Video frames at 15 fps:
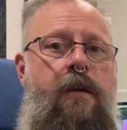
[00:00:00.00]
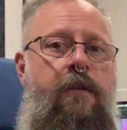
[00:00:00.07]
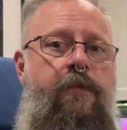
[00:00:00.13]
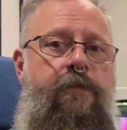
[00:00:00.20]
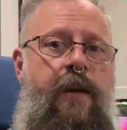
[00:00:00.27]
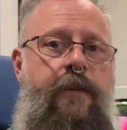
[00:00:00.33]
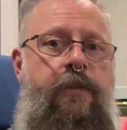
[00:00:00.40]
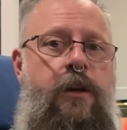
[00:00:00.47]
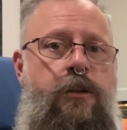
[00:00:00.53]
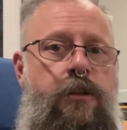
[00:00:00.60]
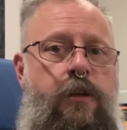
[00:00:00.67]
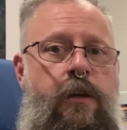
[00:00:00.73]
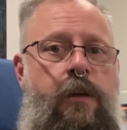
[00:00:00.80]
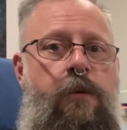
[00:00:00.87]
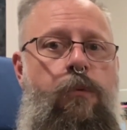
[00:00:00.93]

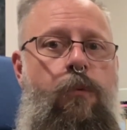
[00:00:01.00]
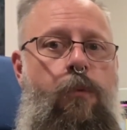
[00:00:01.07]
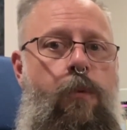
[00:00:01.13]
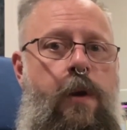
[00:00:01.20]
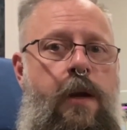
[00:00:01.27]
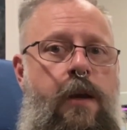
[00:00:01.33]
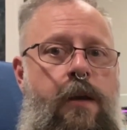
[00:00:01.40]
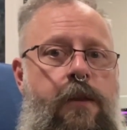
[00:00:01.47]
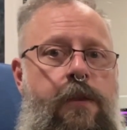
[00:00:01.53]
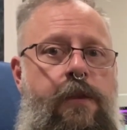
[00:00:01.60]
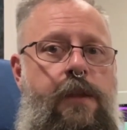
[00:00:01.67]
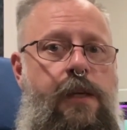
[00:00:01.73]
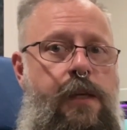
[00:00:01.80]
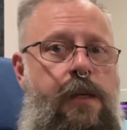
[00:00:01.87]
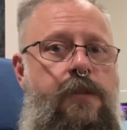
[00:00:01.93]
500 with
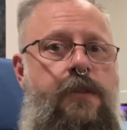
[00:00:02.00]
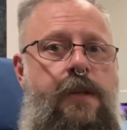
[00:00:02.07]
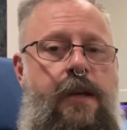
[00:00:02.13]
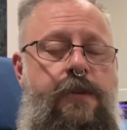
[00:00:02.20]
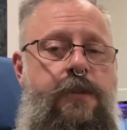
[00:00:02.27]
the ECS